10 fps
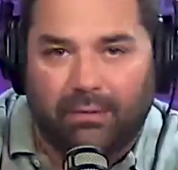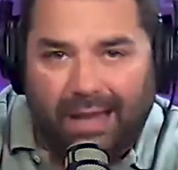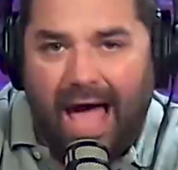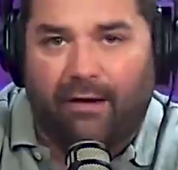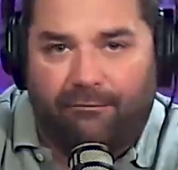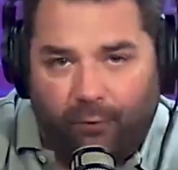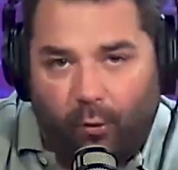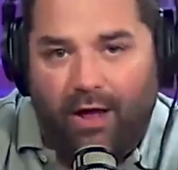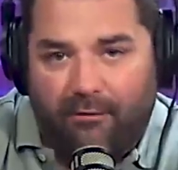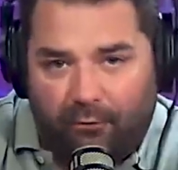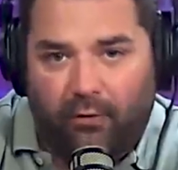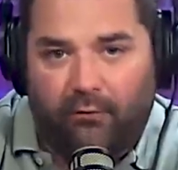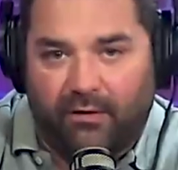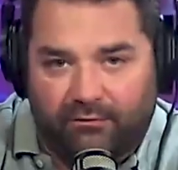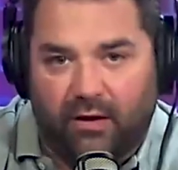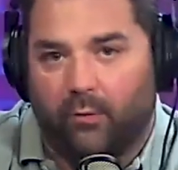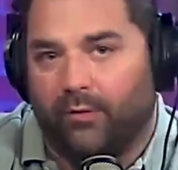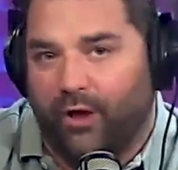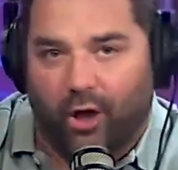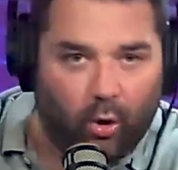black Ford F-150 with
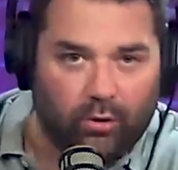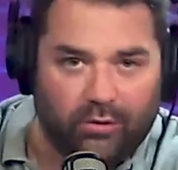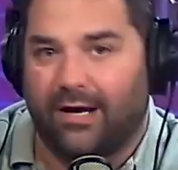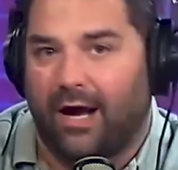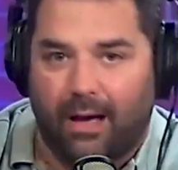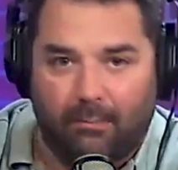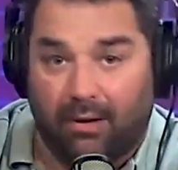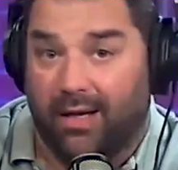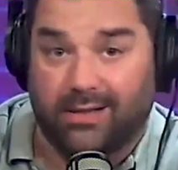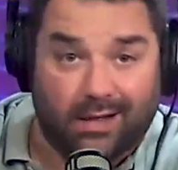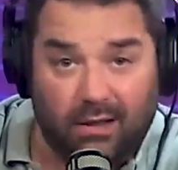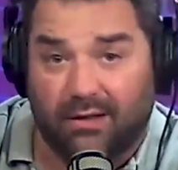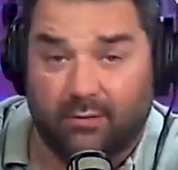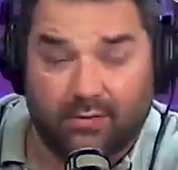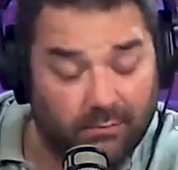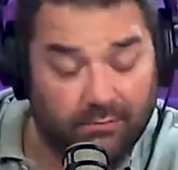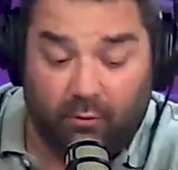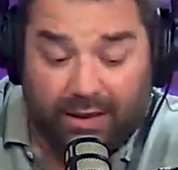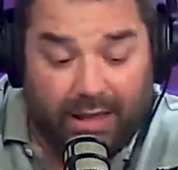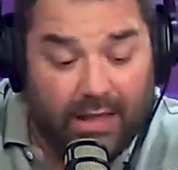the gold top because I thought there was something
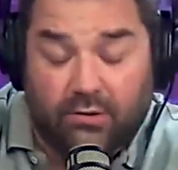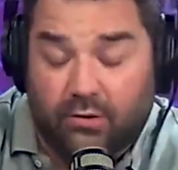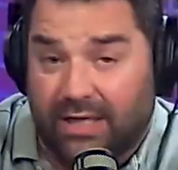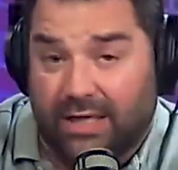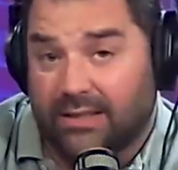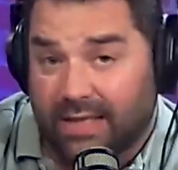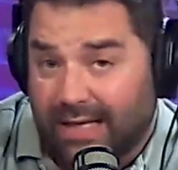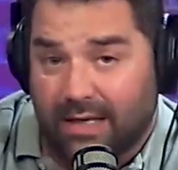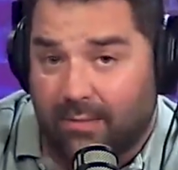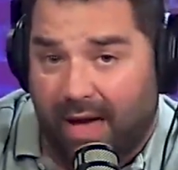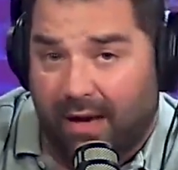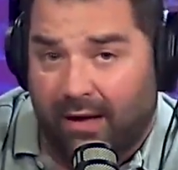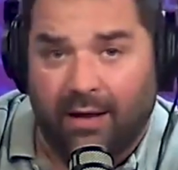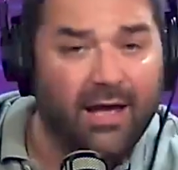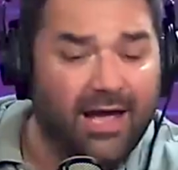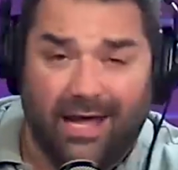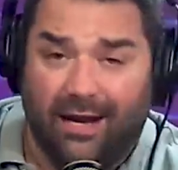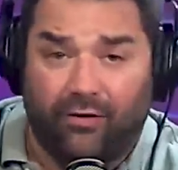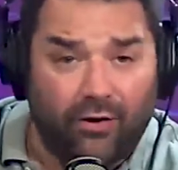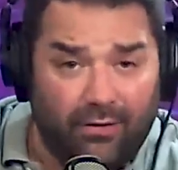really interesting and sexy about it. And
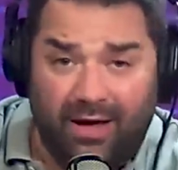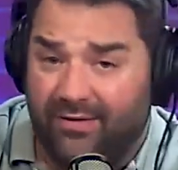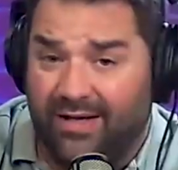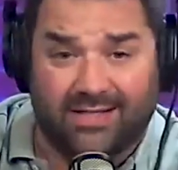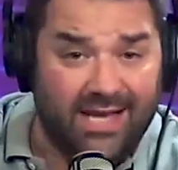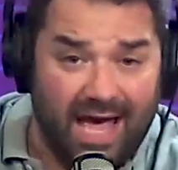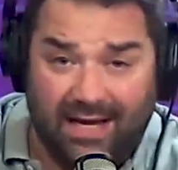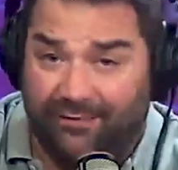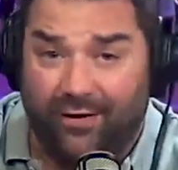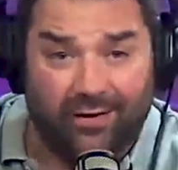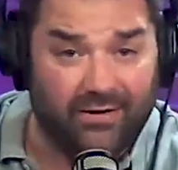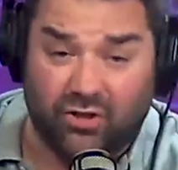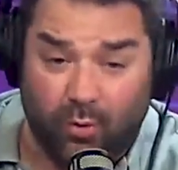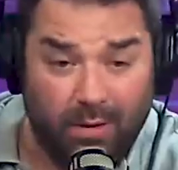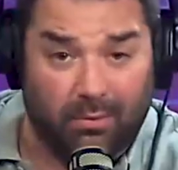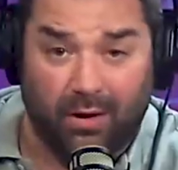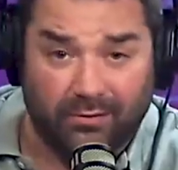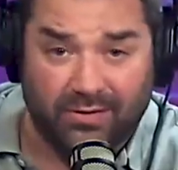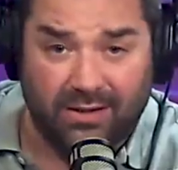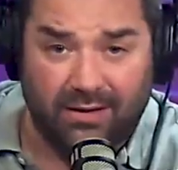if you don't have if you don't have its twin brother
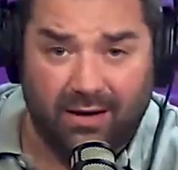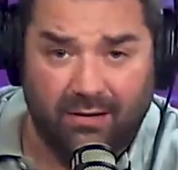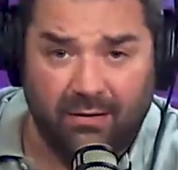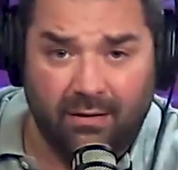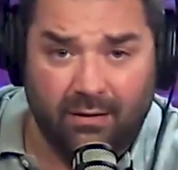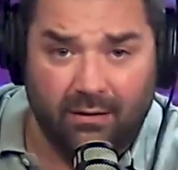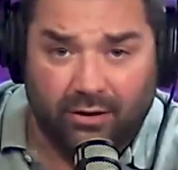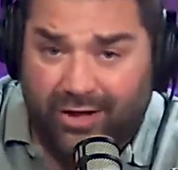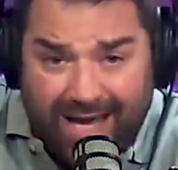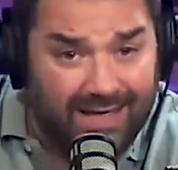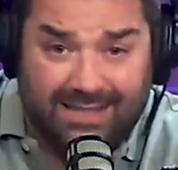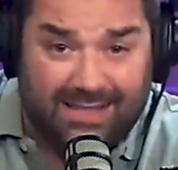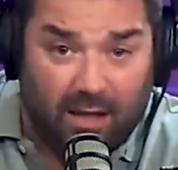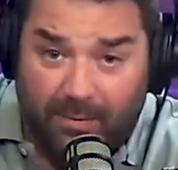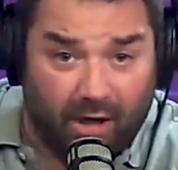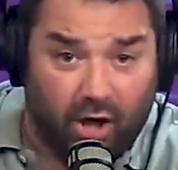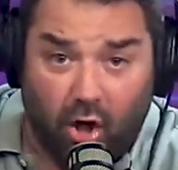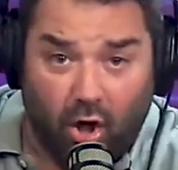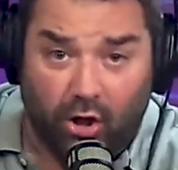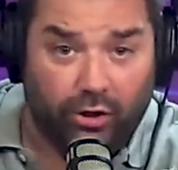sitting there, You're not going to sell me a
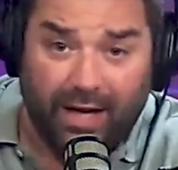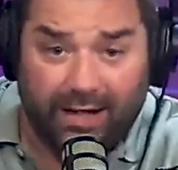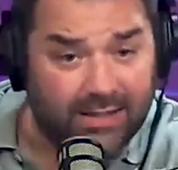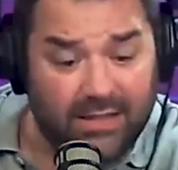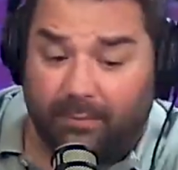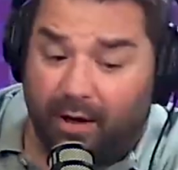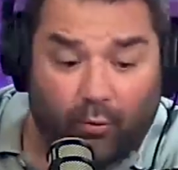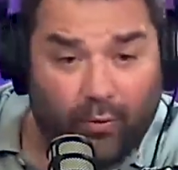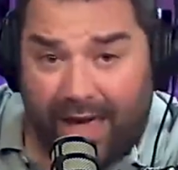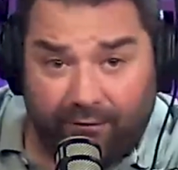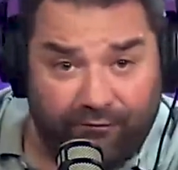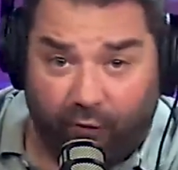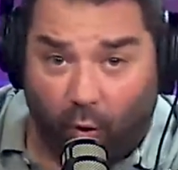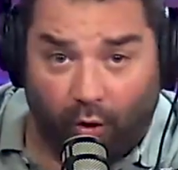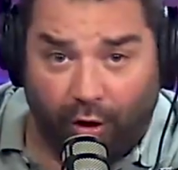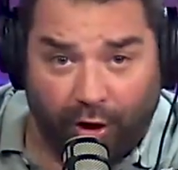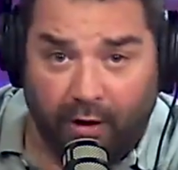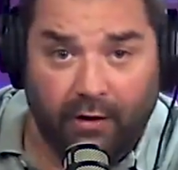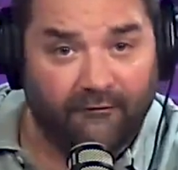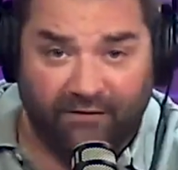car. You're not going to sell me a red Ford
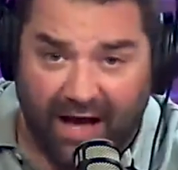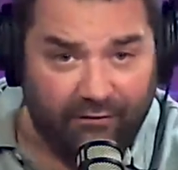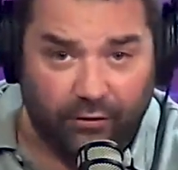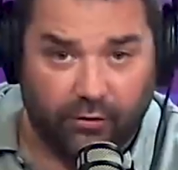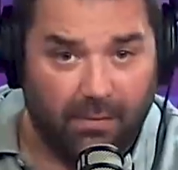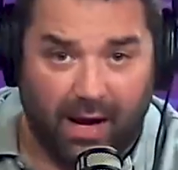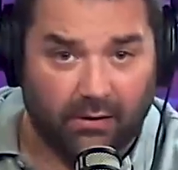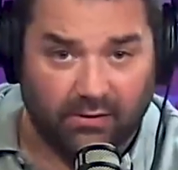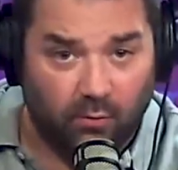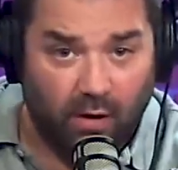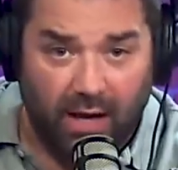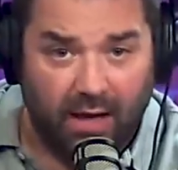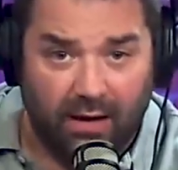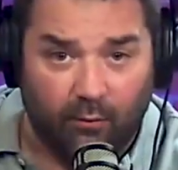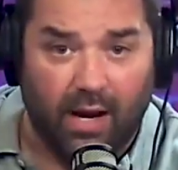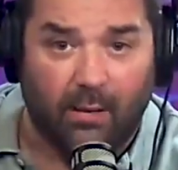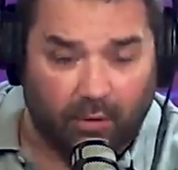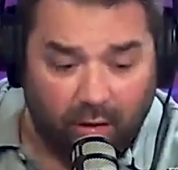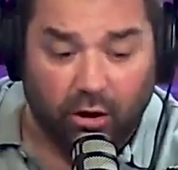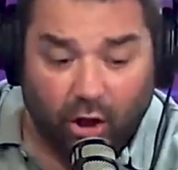500 miles away when I'm
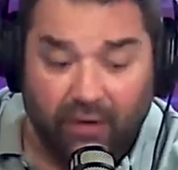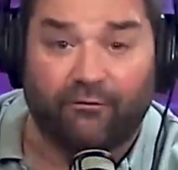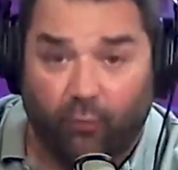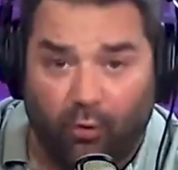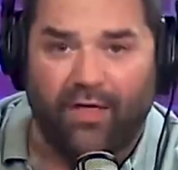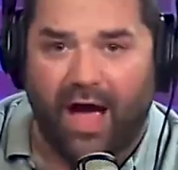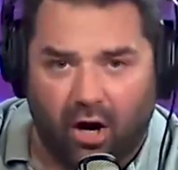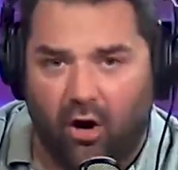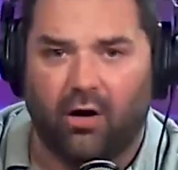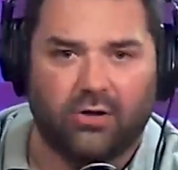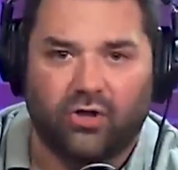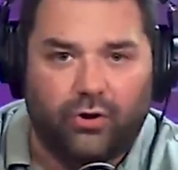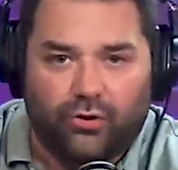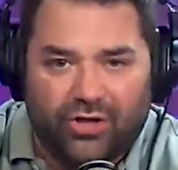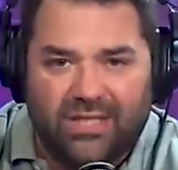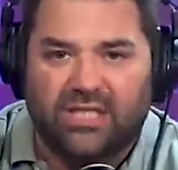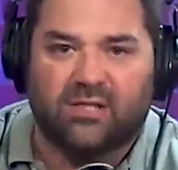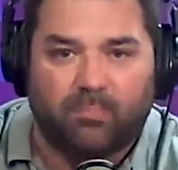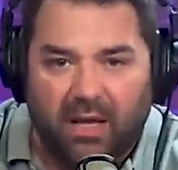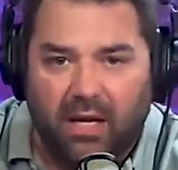looking for that car. So you're just
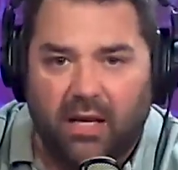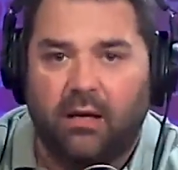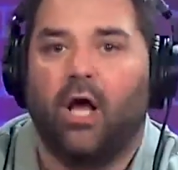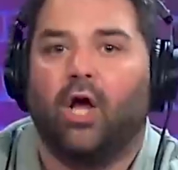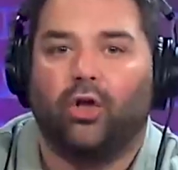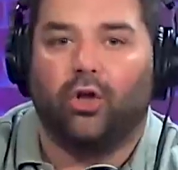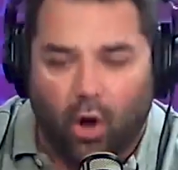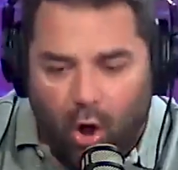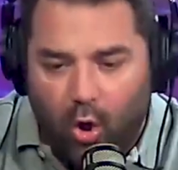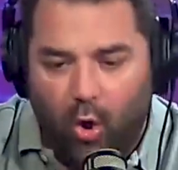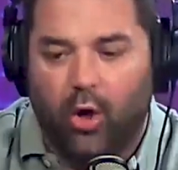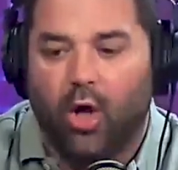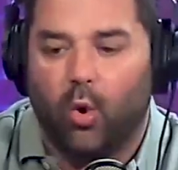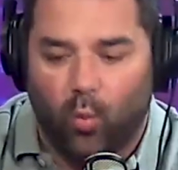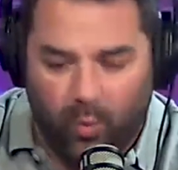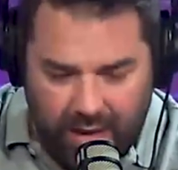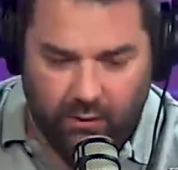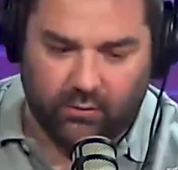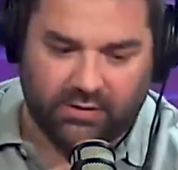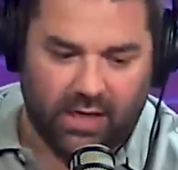spinning your own
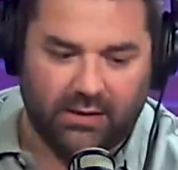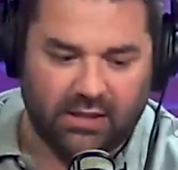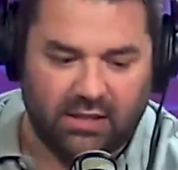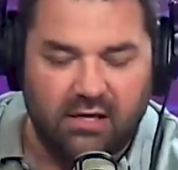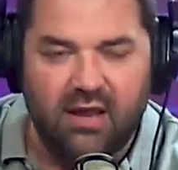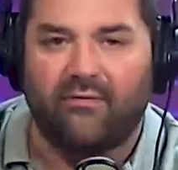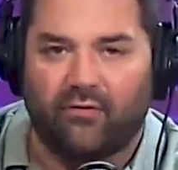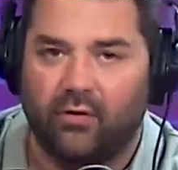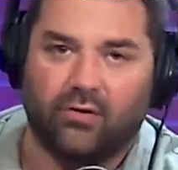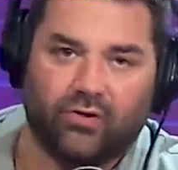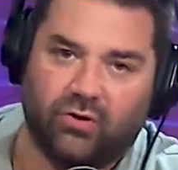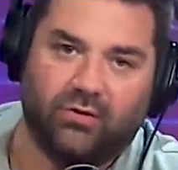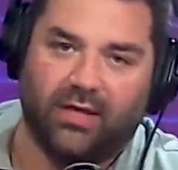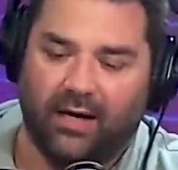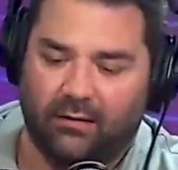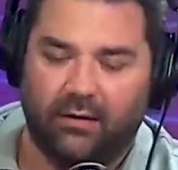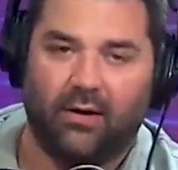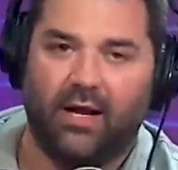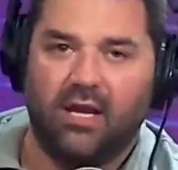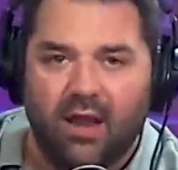wheels. I just never understood that.
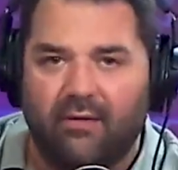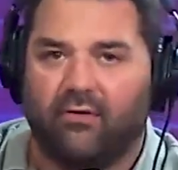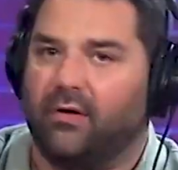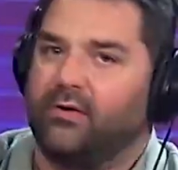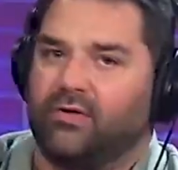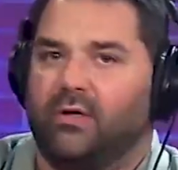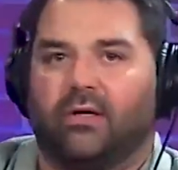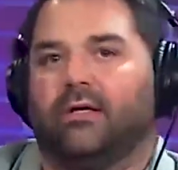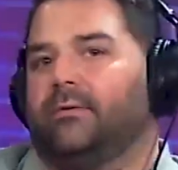I never understood it.